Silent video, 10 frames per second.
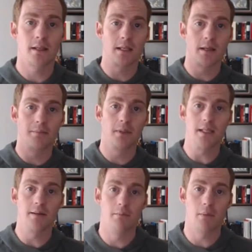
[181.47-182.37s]
a
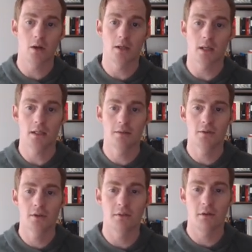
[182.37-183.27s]
complete mock
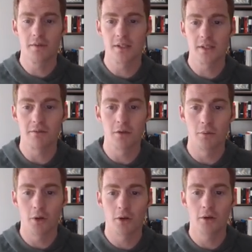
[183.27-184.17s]
interview. So obviously, if you
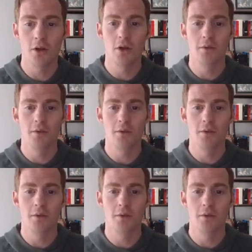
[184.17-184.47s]
were